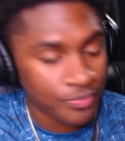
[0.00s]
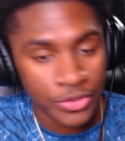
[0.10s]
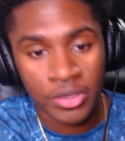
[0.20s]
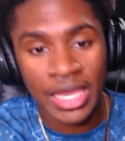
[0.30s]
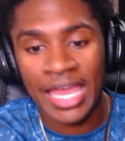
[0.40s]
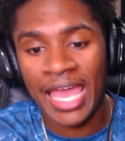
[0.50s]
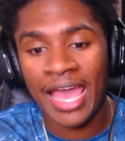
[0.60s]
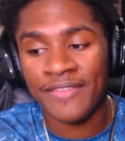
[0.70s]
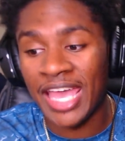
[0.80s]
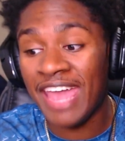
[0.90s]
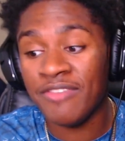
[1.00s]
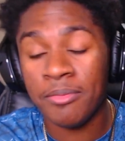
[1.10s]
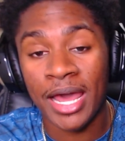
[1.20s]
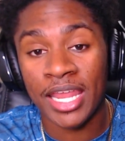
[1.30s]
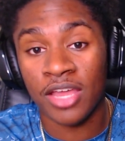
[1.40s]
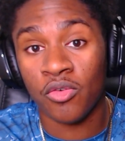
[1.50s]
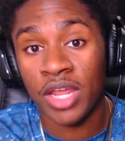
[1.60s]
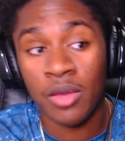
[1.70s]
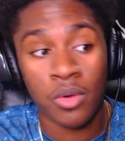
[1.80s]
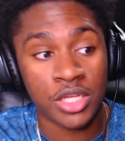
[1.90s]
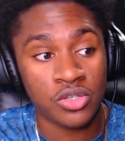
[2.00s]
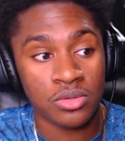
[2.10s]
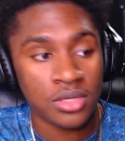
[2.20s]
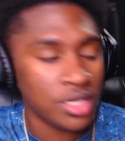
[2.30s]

You can't have everybody agreeing with you.